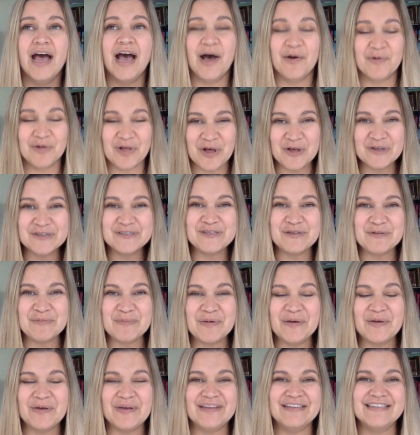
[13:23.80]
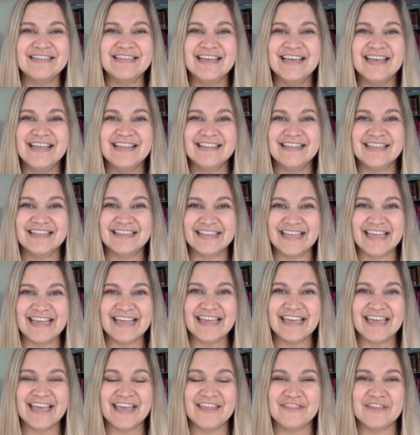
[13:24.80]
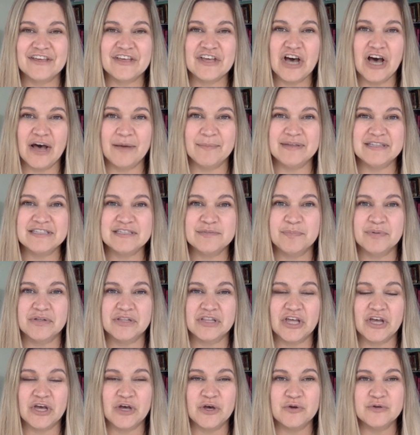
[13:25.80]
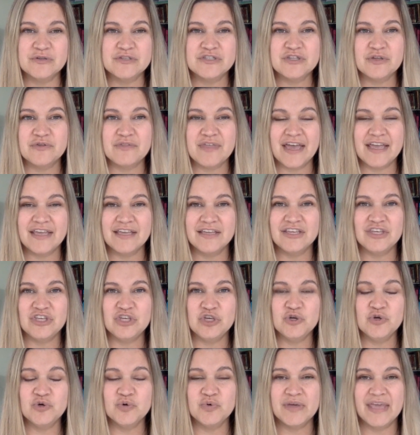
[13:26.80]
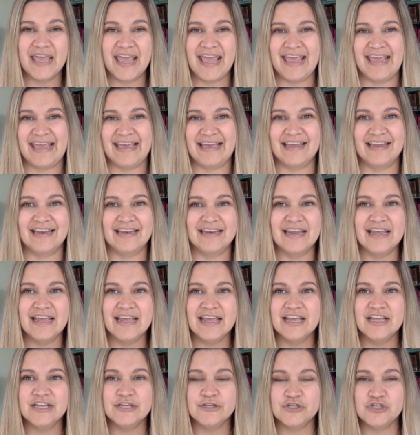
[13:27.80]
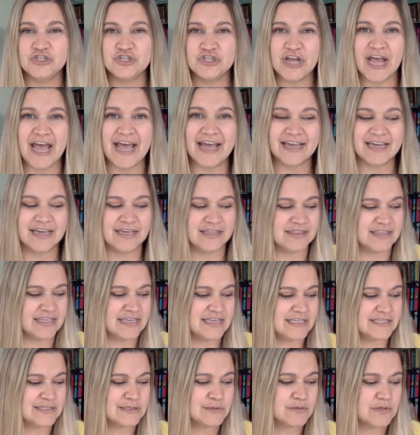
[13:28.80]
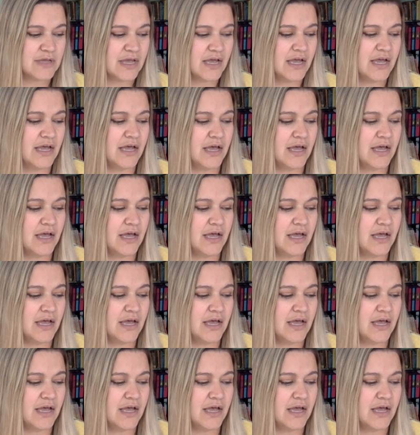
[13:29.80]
also put the link in the comments below so that you can check these